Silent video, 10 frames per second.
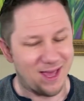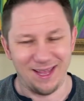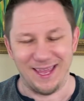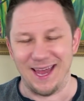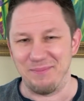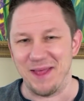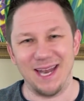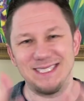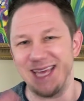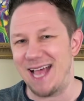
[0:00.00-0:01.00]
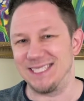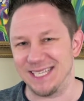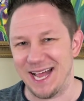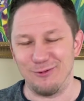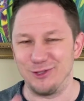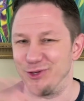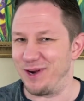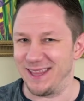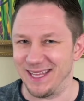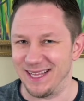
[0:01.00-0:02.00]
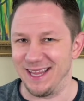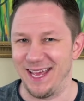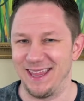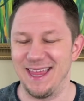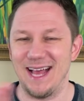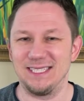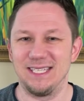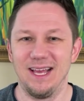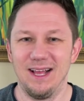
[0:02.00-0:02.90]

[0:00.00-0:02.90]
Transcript: Again, I'm not a tax accountant or anything like that,